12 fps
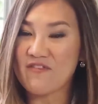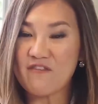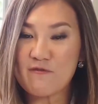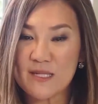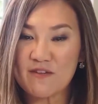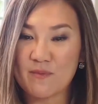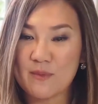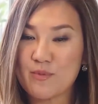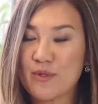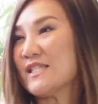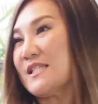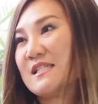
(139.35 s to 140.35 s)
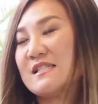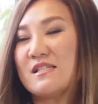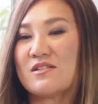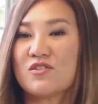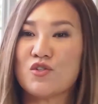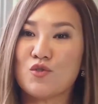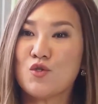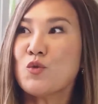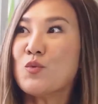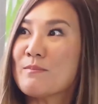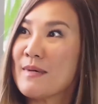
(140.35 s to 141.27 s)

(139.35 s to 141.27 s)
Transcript: I have everybody from the president to 2